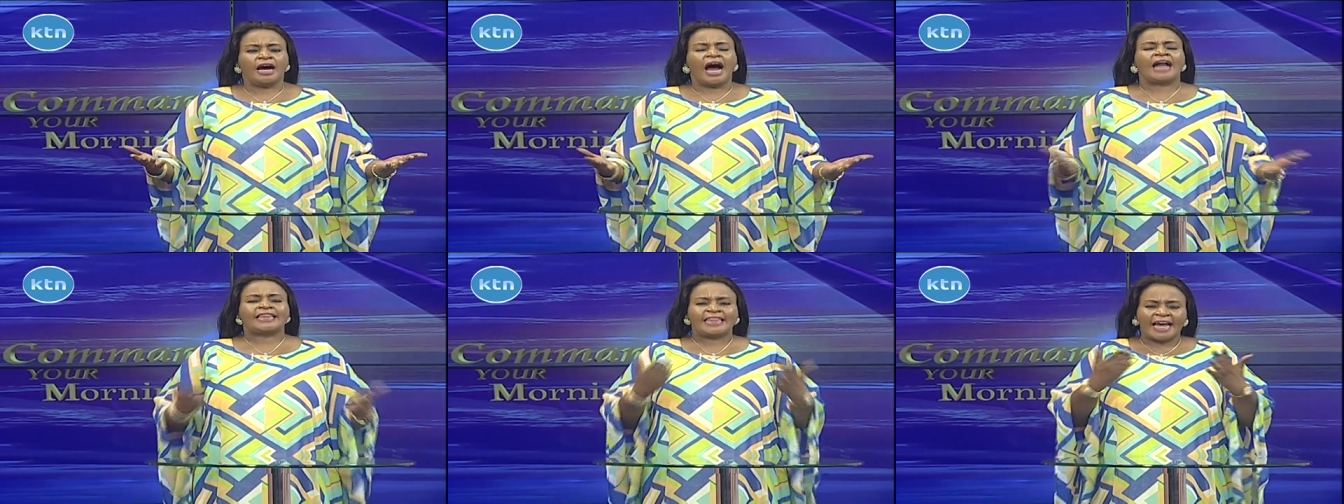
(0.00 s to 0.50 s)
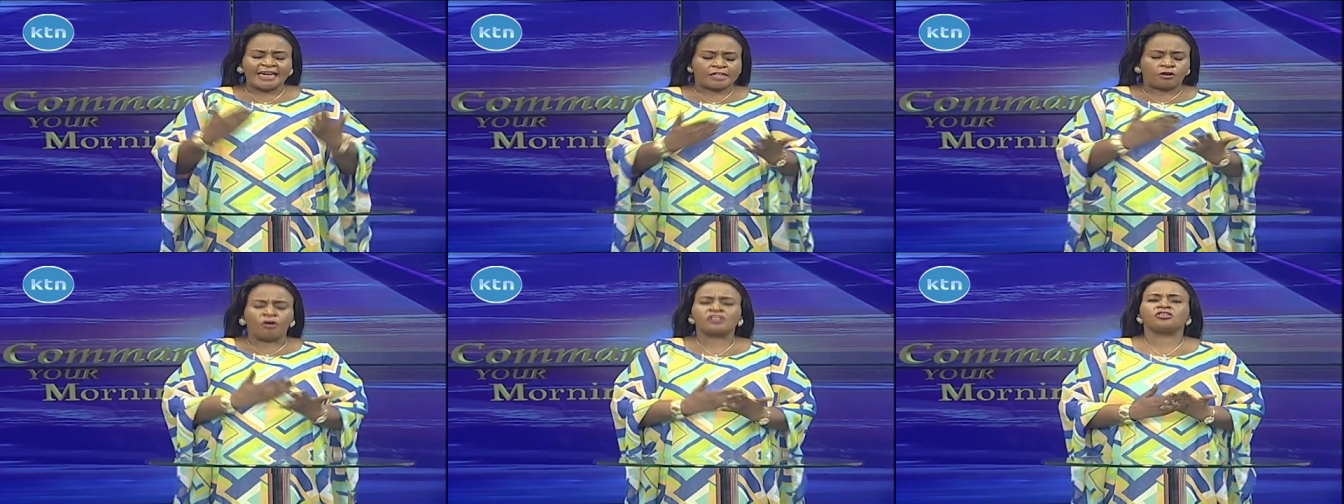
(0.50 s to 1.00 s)
And then
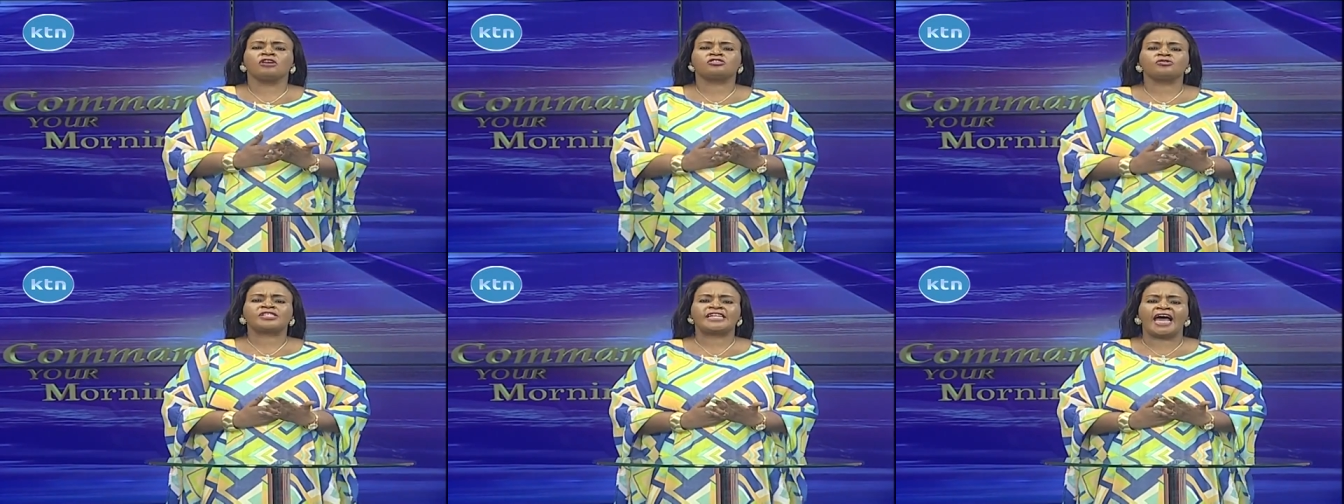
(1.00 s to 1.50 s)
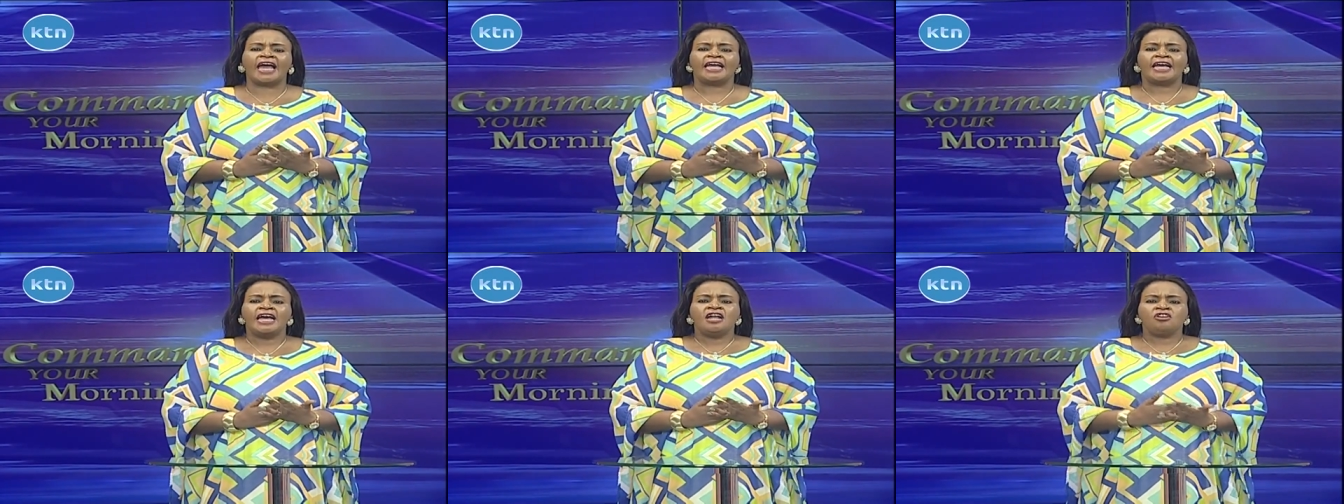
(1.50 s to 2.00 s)
it goes on to say,
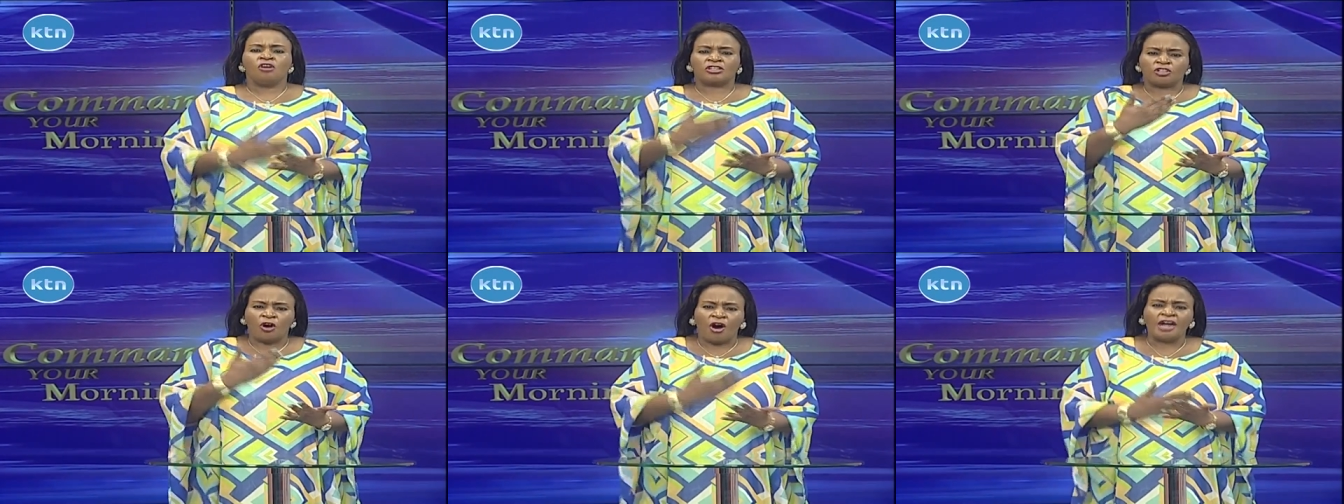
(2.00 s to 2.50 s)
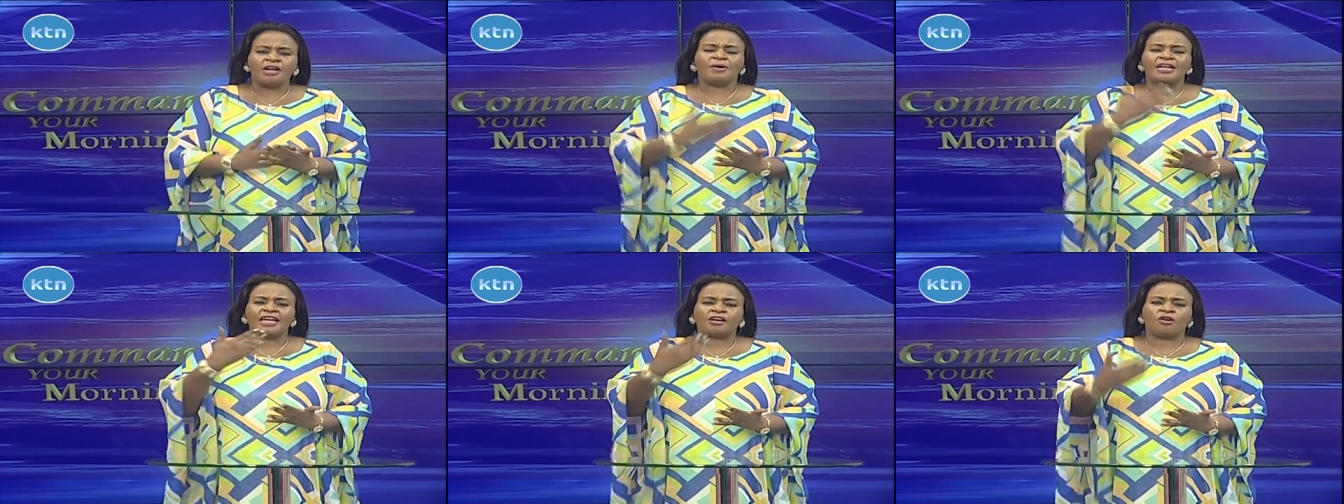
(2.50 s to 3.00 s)
not only
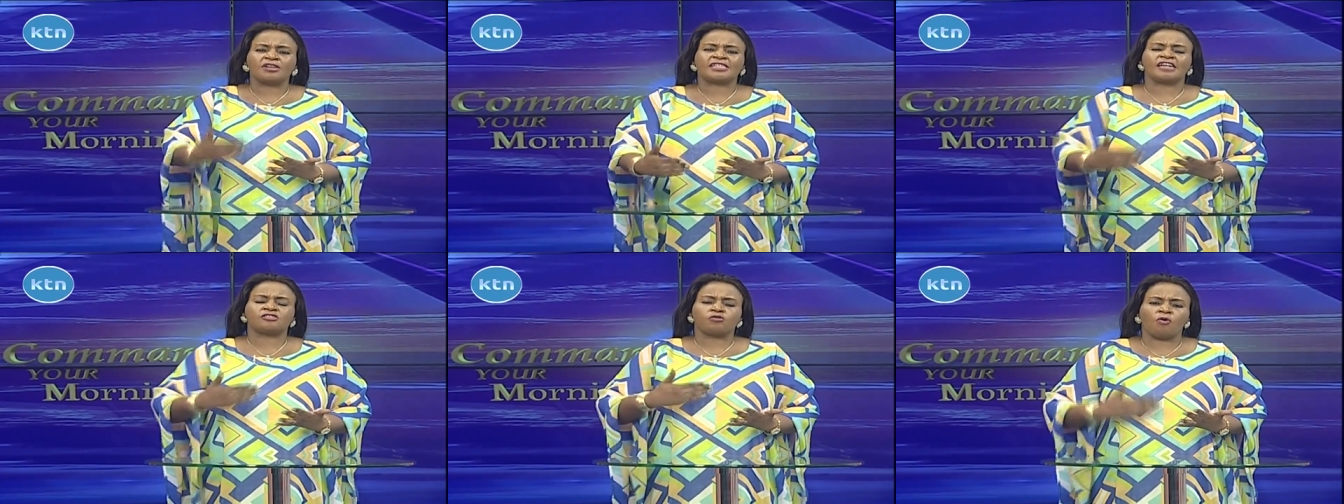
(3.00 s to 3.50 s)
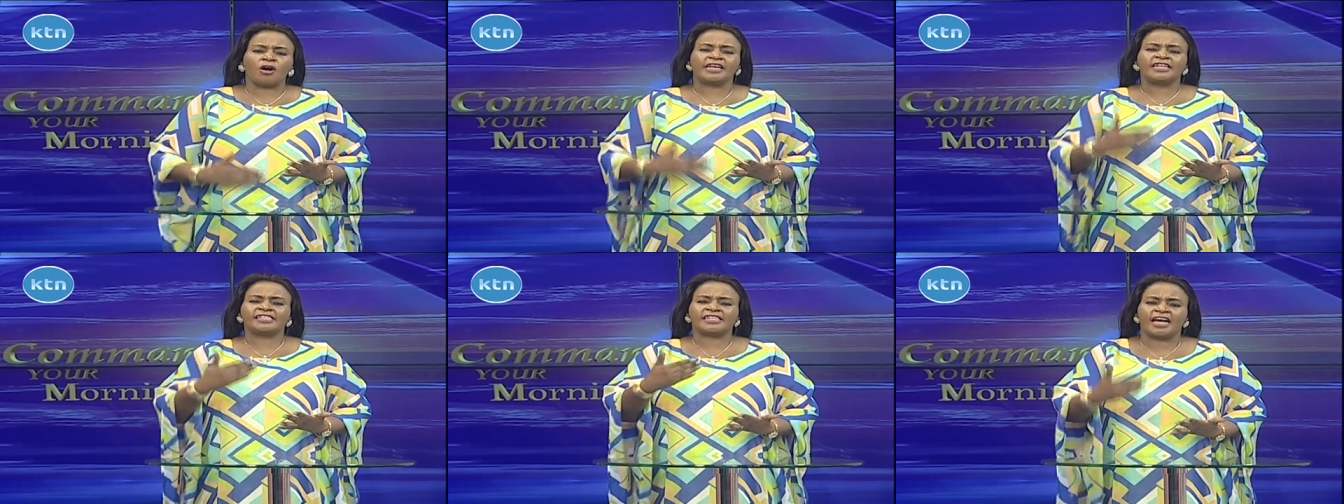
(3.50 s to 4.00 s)
will he cause us to walk
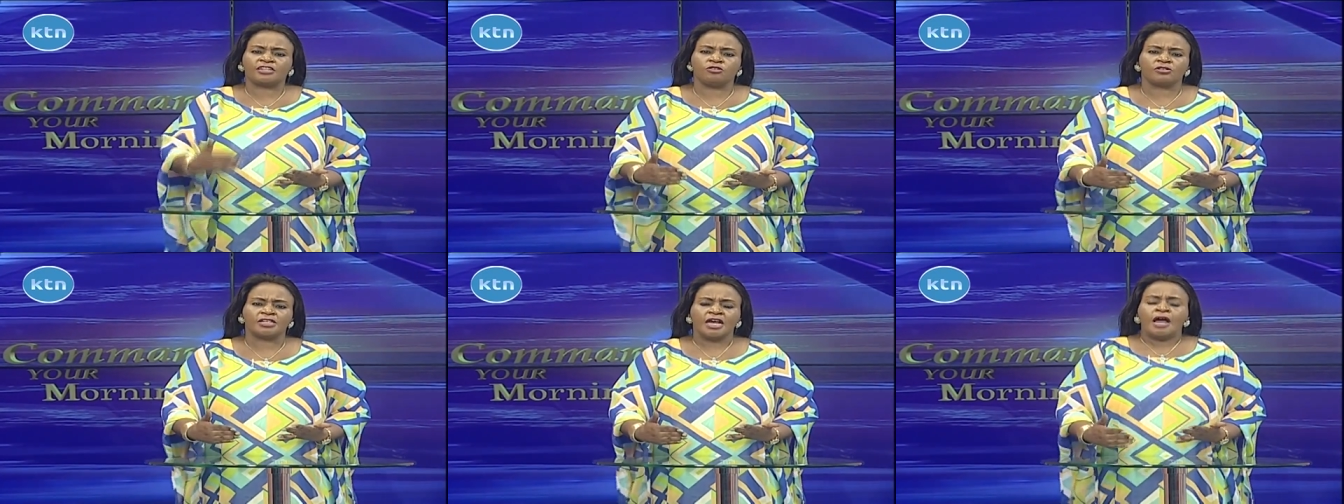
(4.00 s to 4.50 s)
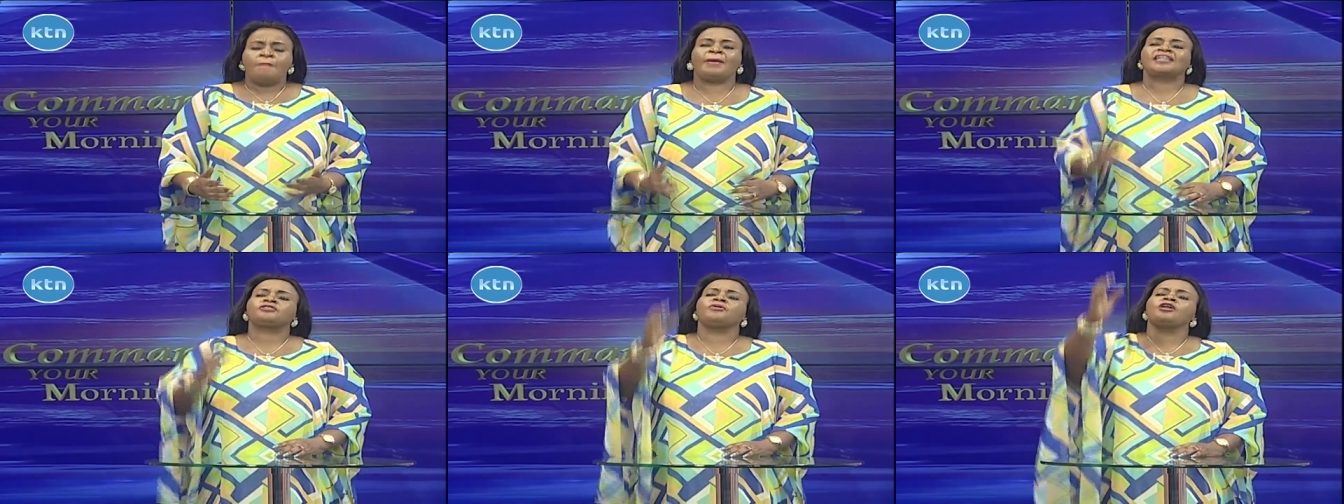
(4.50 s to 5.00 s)
in his statutes,
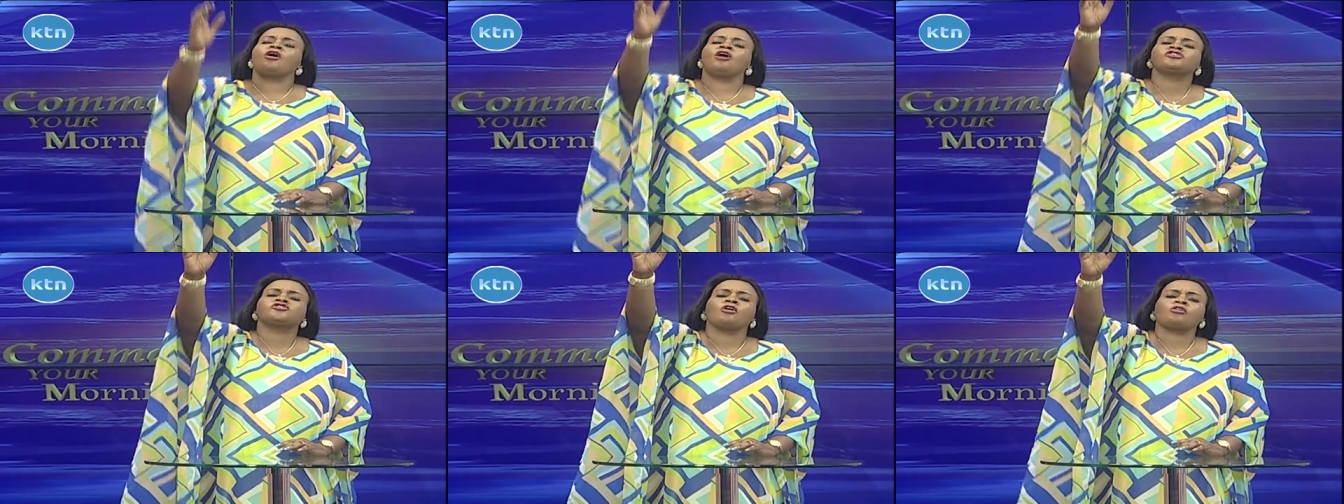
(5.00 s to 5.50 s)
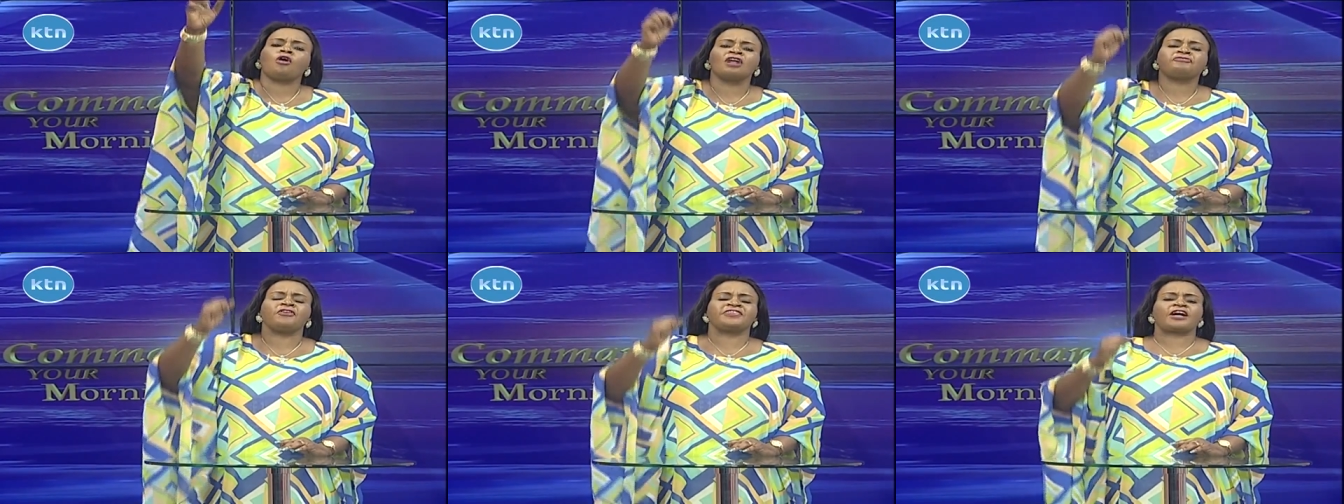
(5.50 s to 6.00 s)
but he will also
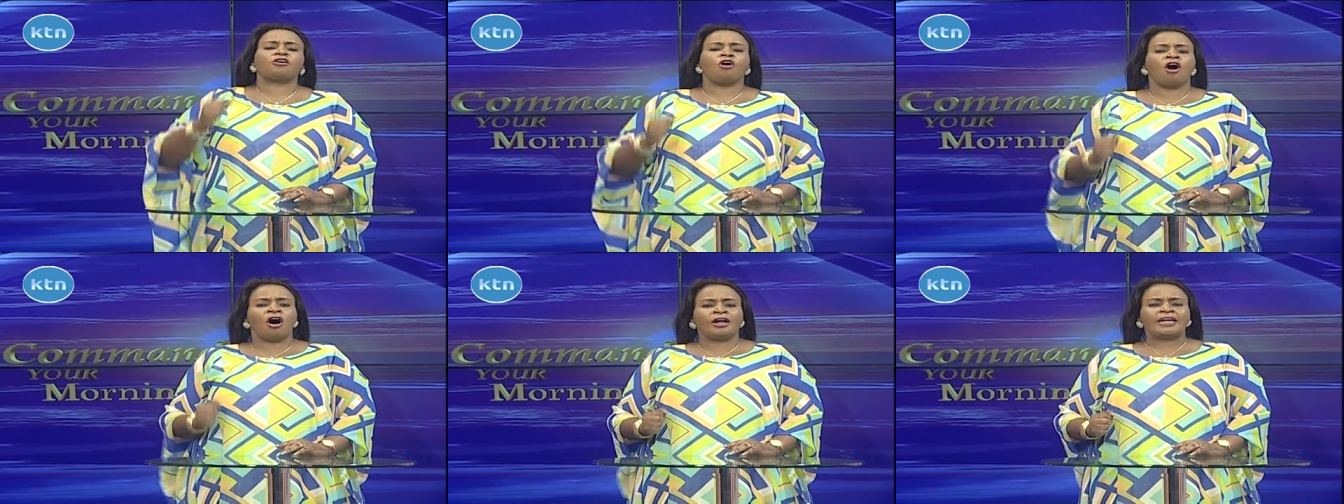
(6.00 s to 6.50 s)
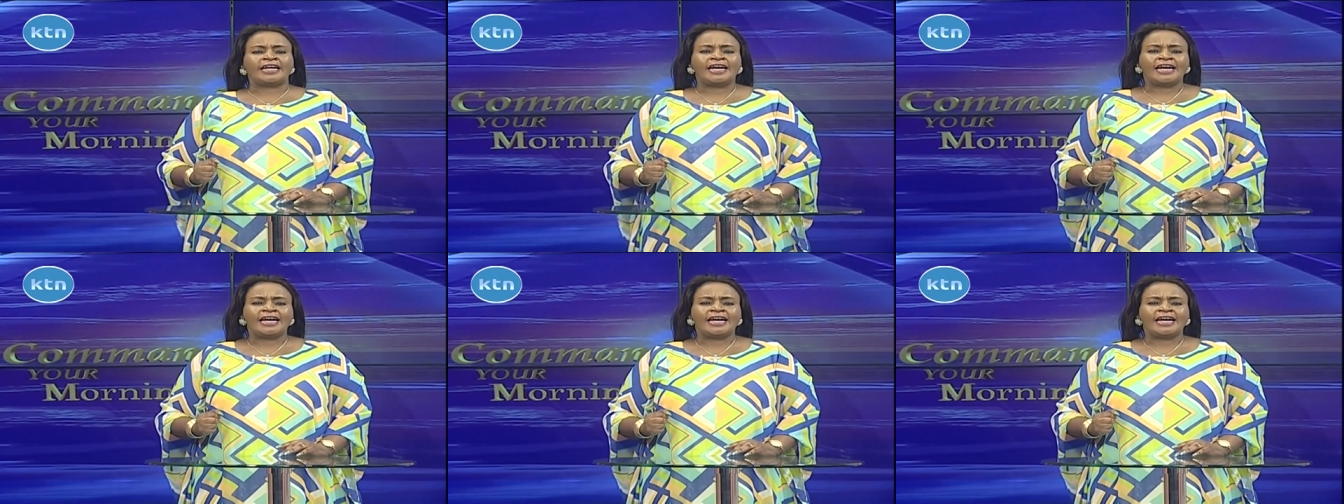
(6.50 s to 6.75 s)
call for the corn